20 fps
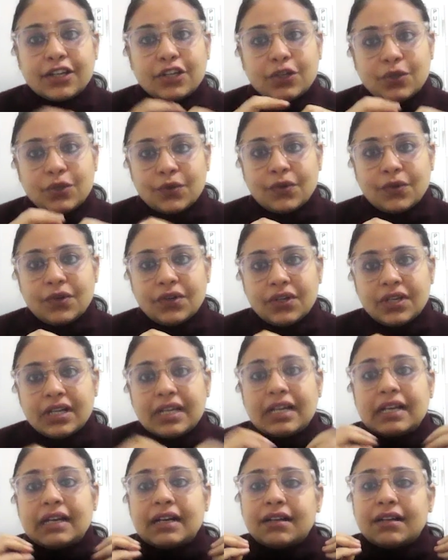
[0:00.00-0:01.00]
You know,
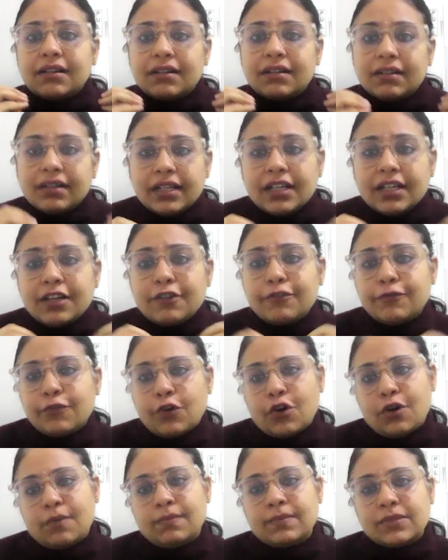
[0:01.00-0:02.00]
Earlier
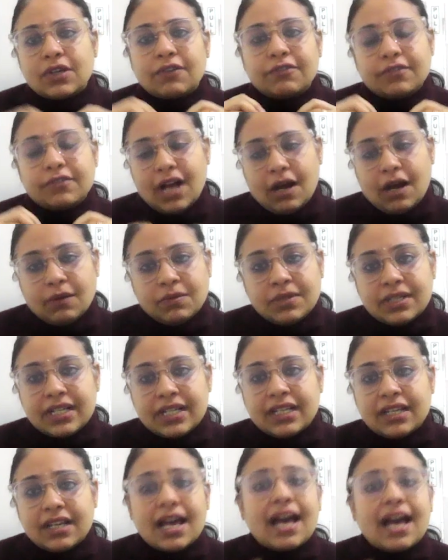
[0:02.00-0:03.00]
forms of
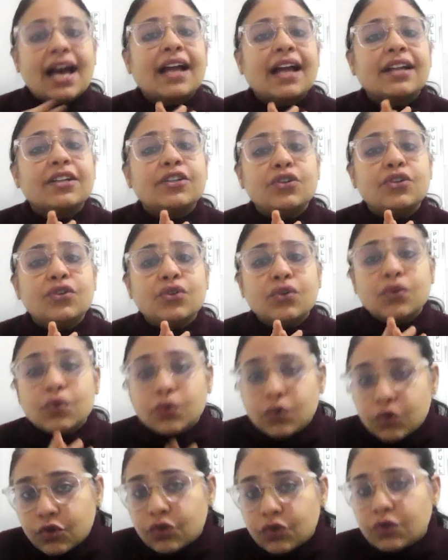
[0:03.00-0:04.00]
counting had
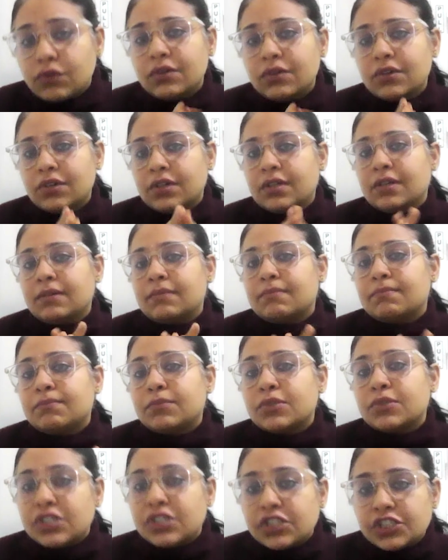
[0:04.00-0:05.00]
no
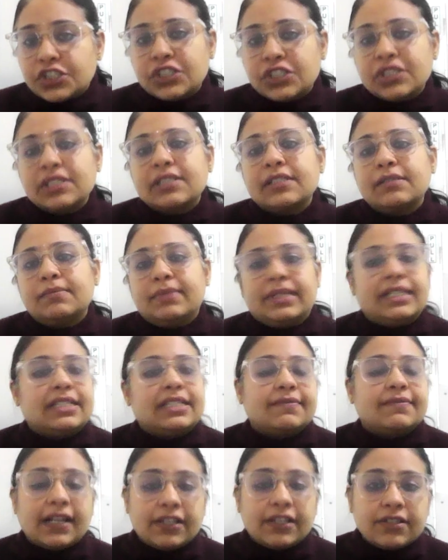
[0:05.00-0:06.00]
positional base
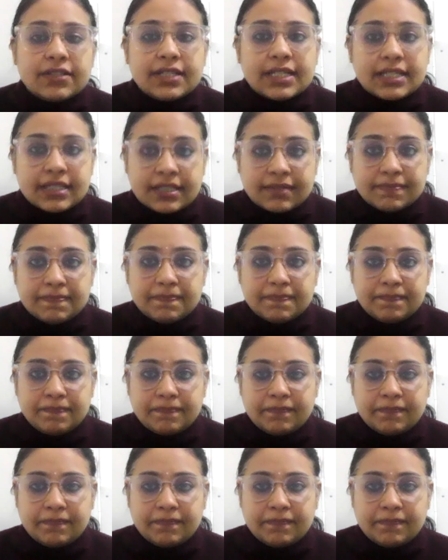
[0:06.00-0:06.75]
value system,